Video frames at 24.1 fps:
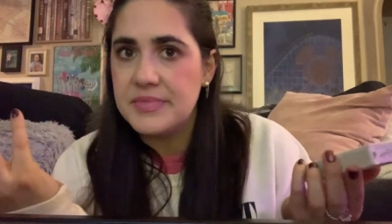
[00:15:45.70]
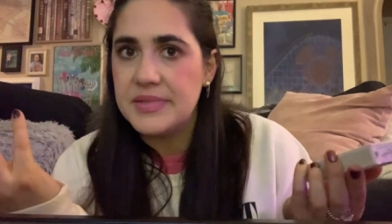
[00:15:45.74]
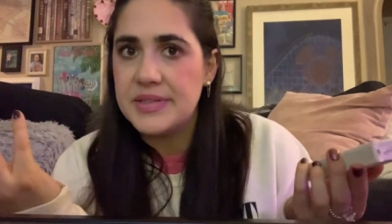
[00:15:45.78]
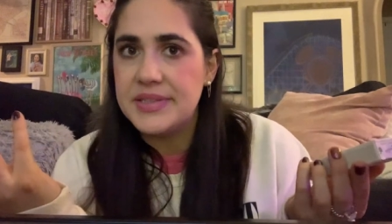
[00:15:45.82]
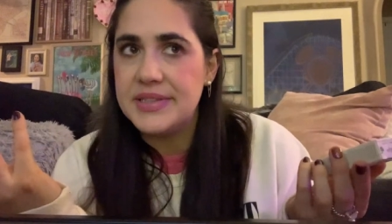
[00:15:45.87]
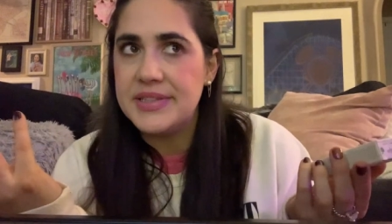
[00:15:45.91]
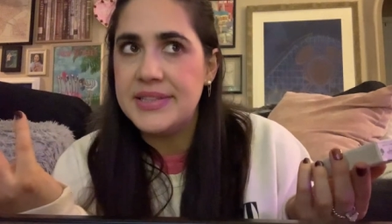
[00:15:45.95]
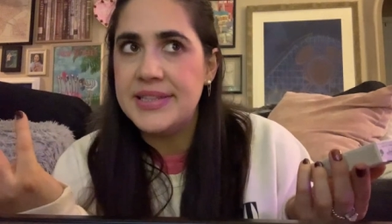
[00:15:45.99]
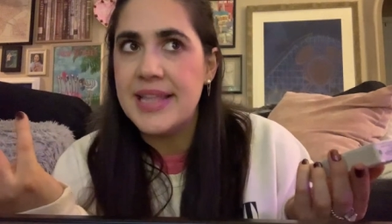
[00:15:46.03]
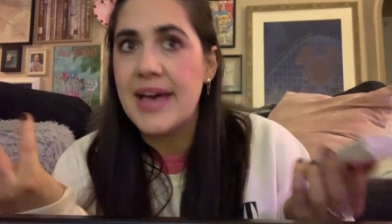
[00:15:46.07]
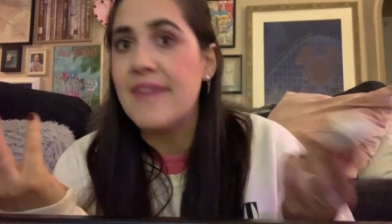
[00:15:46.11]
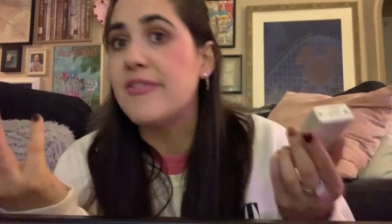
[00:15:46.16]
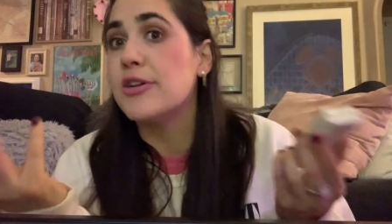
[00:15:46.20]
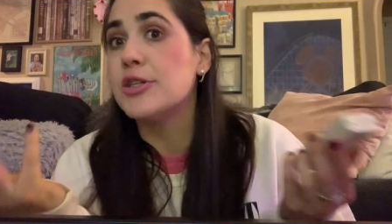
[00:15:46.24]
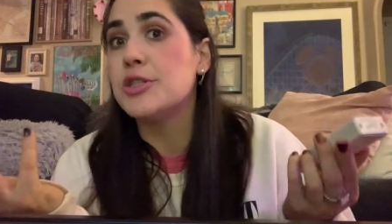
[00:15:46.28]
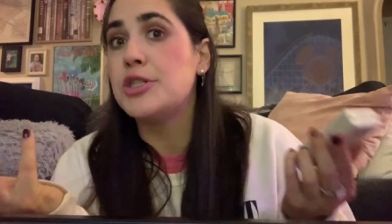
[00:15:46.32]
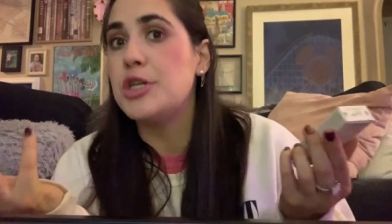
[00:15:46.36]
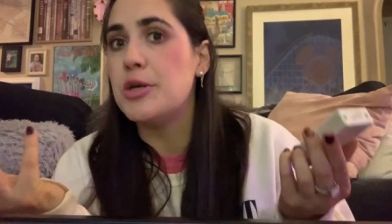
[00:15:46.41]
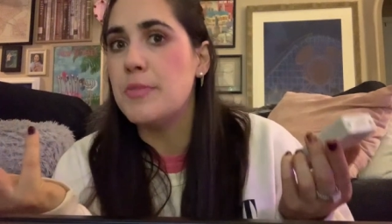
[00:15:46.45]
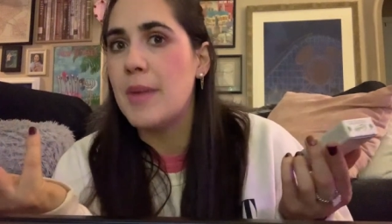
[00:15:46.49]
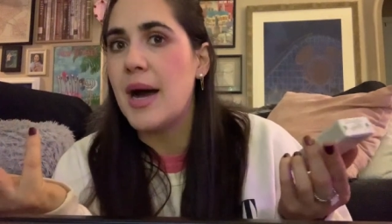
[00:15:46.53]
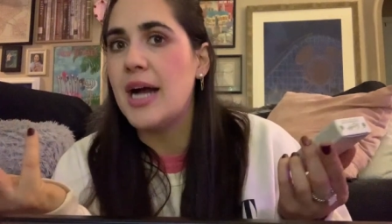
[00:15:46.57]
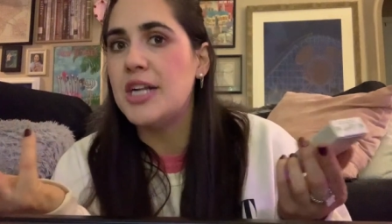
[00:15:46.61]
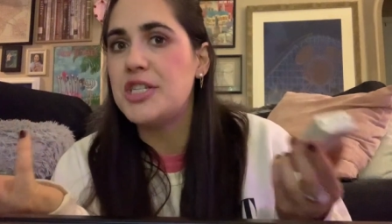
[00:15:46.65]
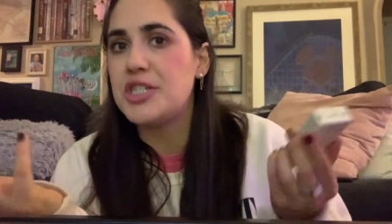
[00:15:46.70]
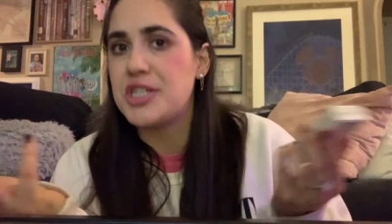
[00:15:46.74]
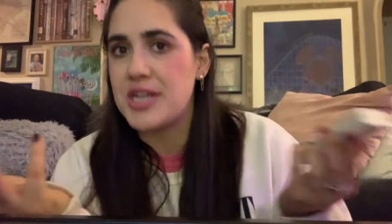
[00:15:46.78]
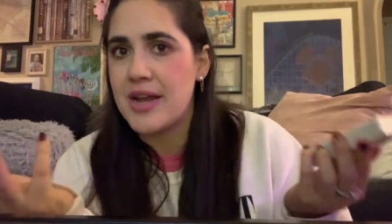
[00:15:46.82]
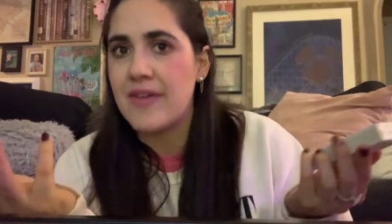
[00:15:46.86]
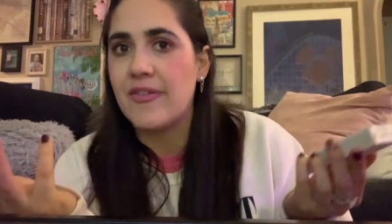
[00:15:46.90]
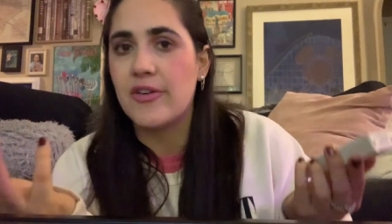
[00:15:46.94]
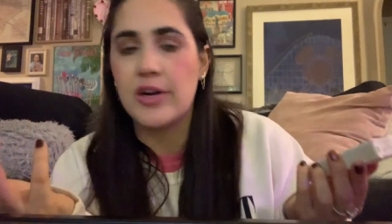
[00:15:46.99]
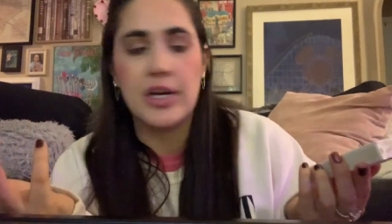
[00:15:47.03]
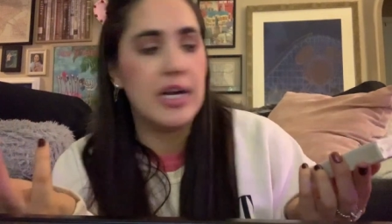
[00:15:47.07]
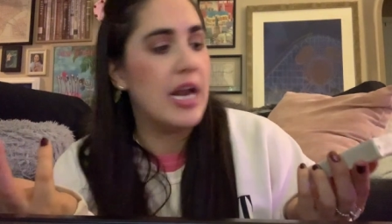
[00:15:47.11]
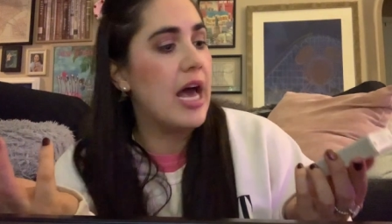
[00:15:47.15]
never too much,
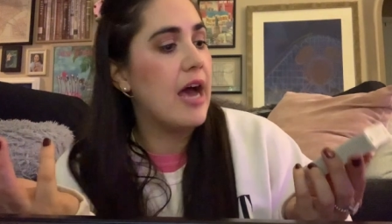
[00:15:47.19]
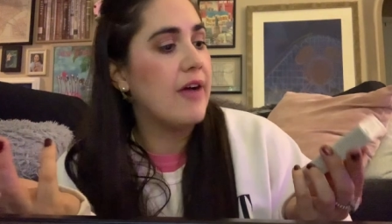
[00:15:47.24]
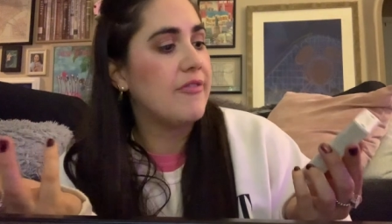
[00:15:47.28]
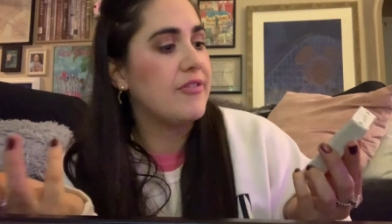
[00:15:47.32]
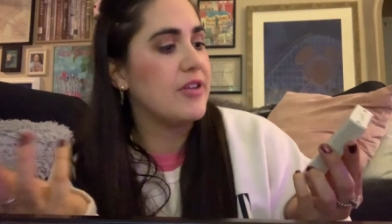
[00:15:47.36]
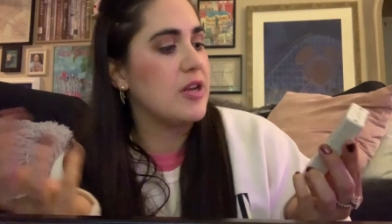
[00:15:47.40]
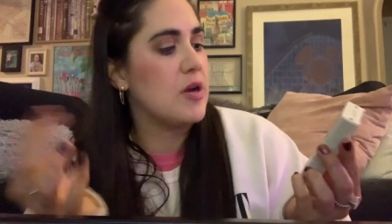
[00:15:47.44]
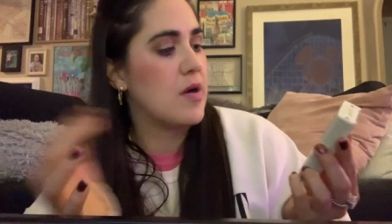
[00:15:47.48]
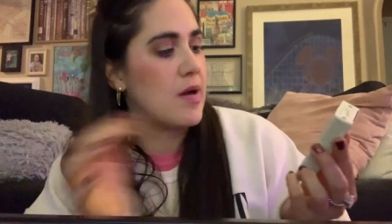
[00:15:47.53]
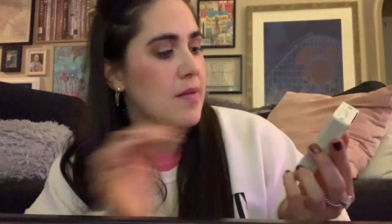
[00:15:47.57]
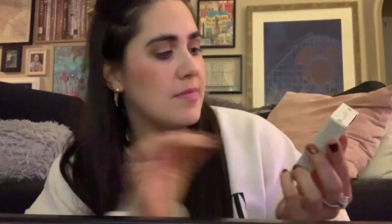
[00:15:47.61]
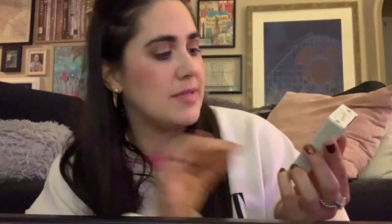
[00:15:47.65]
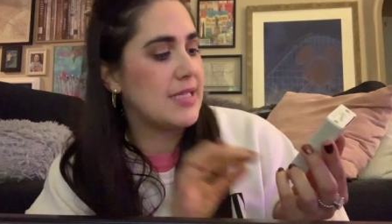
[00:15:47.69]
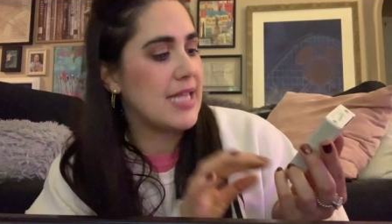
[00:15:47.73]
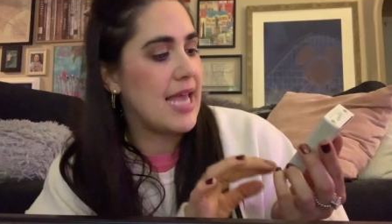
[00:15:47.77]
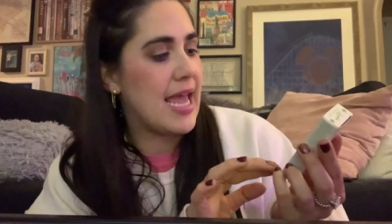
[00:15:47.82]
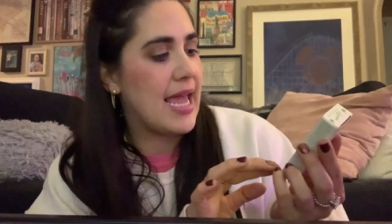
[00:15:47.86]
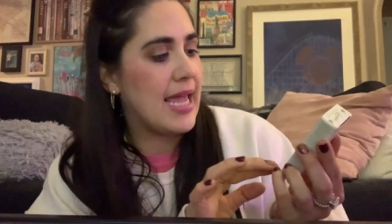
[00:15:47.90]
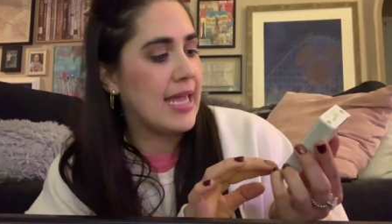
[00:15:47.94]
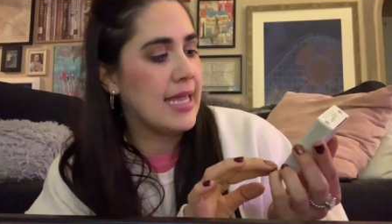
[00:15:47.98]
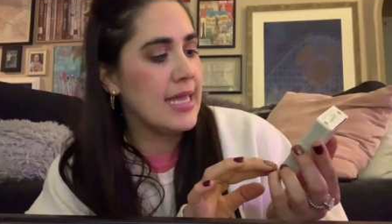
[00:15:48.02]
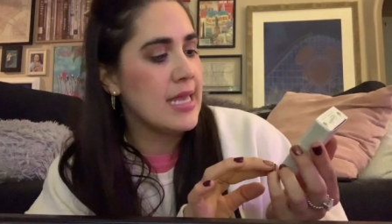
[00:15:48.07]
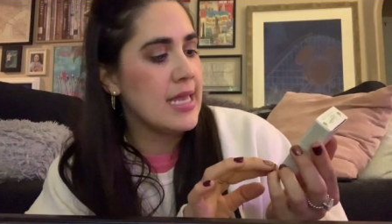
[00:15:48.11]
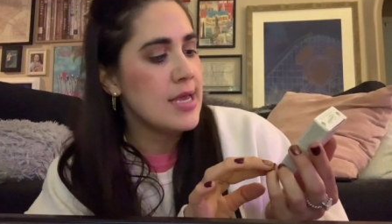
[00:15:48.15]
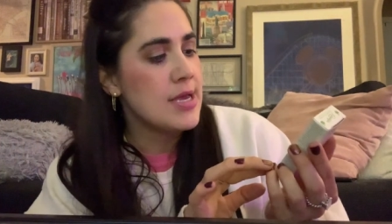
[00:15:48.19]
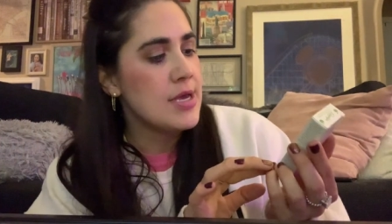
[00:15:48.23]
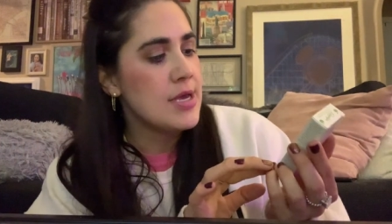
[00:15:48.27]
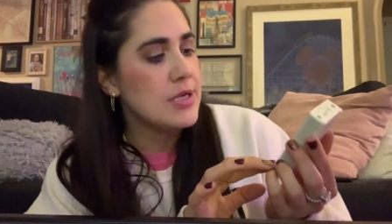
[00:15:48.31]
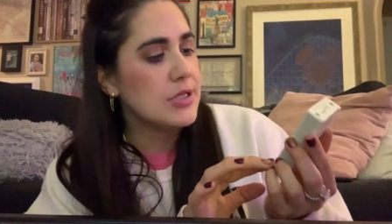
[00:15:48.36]
never enough. You know what I'm saying?